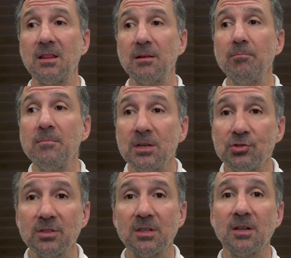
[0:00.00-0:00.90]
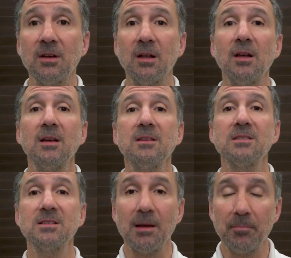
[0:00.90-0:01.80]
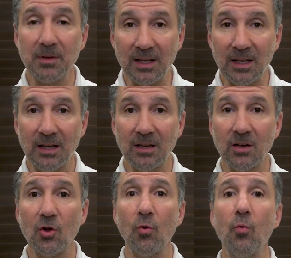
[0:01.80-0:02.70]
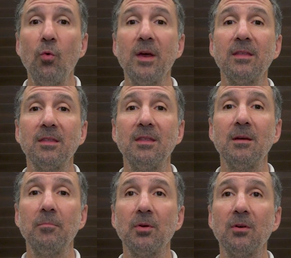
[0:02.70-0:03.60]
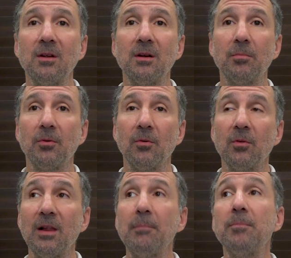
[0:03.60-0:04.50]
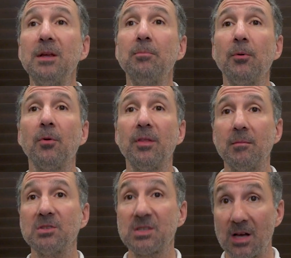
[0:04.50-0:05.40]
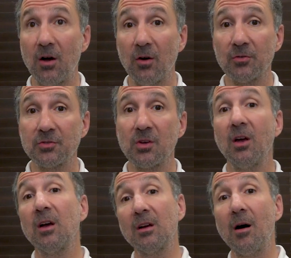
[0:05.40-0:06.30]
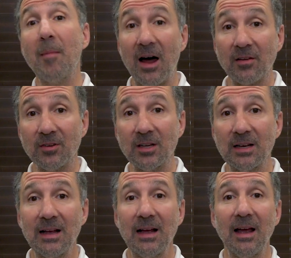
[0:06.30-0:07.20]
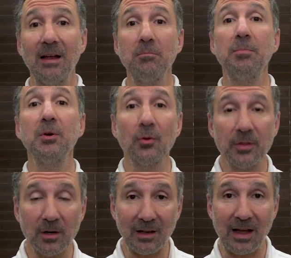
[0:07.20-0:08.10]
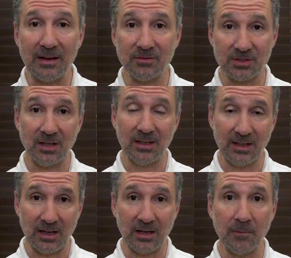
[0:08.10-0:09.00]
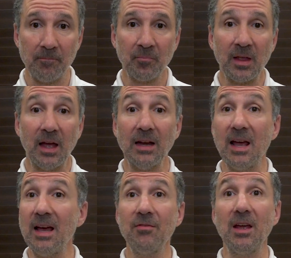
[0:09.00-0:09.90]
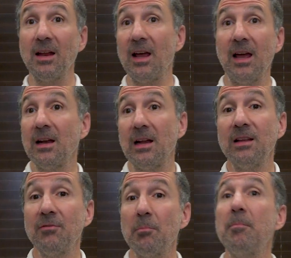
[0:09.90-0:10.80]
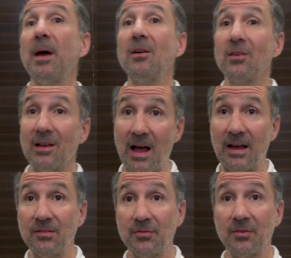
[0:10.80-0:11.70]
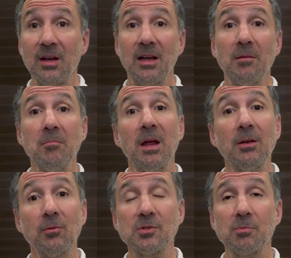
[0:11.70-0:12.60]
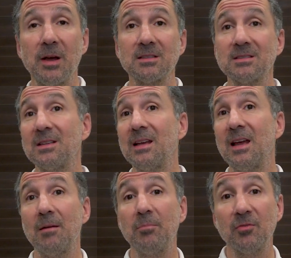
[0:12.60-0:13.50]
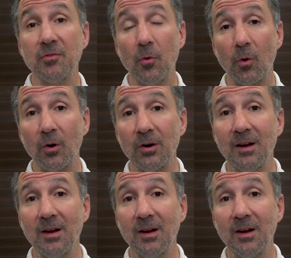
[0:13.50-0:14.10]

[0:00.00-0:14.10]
the mission stepping in with the ability to let people themselves come out of it and build their lives again and have an even better life in many respects than they had before.